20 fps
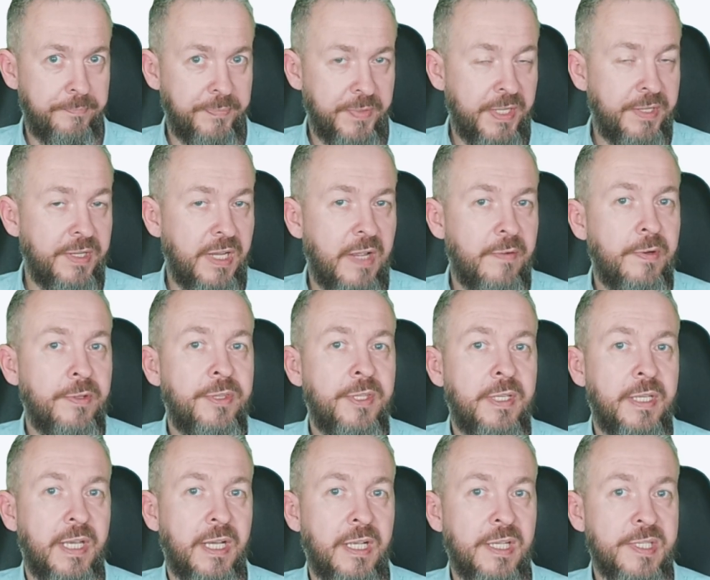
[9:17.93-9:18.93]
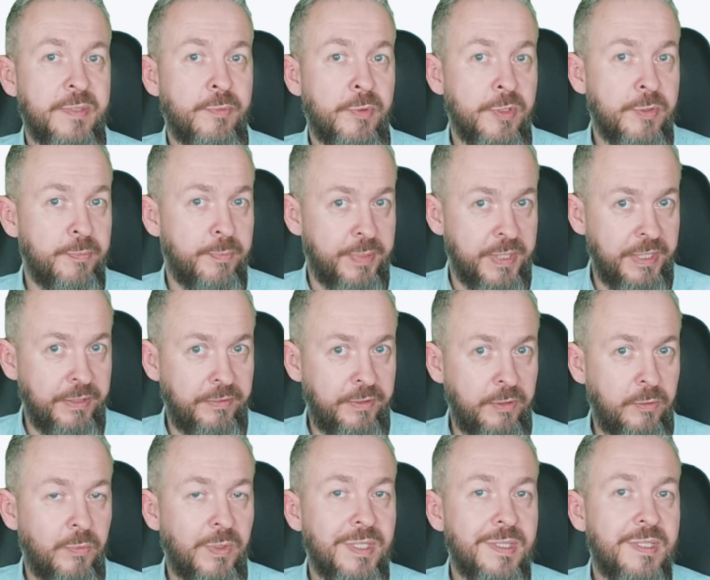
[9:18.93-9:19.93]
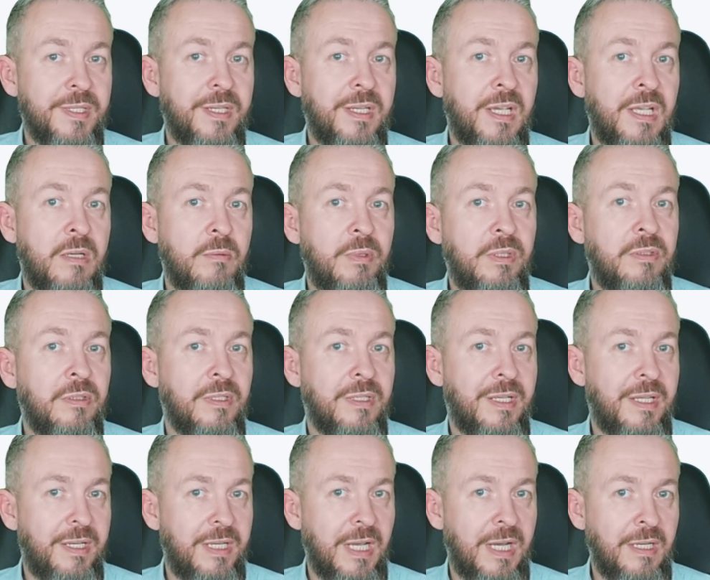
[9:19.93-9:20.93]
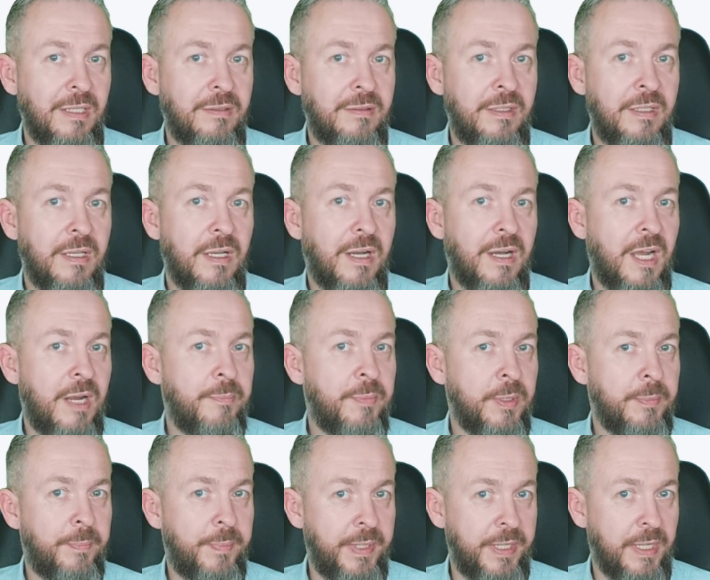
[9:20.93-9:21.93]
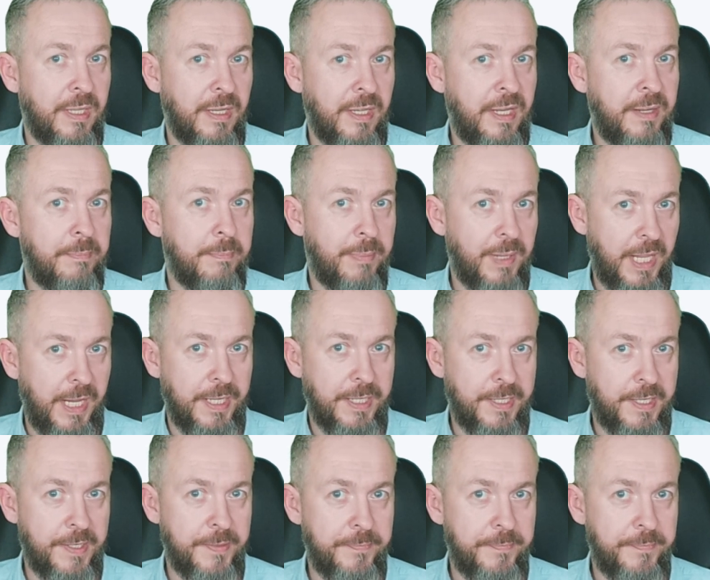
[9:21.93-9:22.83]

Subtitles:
and everything else was printed once again with the Creality Hyper PLA Black.